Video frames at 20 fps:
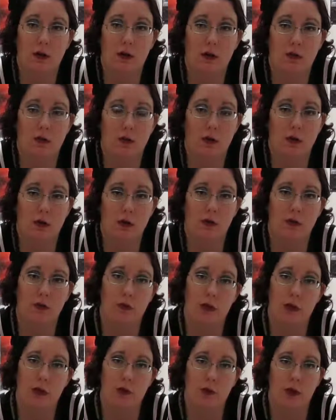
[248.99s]
It's hard to
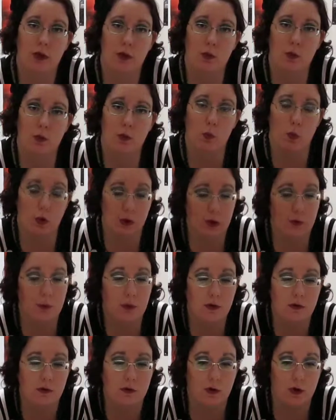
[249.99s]
single out one
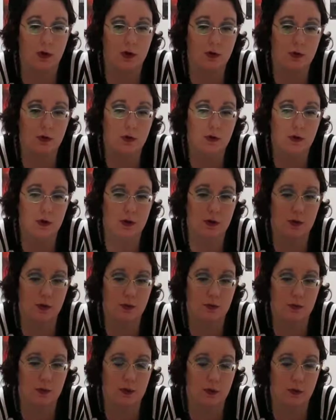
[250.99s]
above another
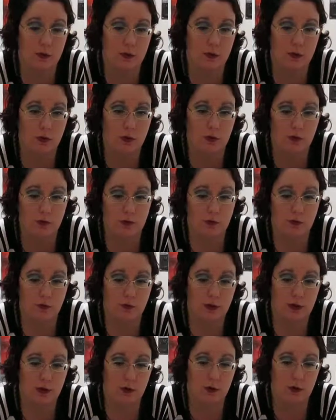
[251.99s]
because they're all such
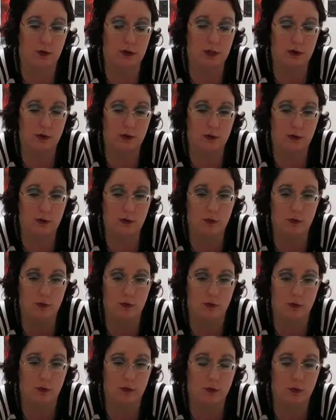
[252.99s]
vital characters in
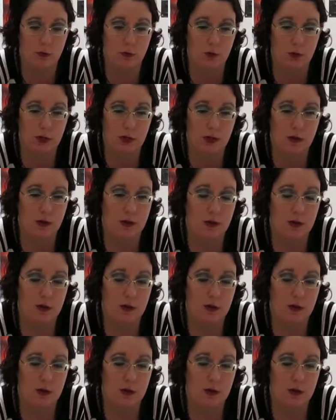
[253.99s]
this story.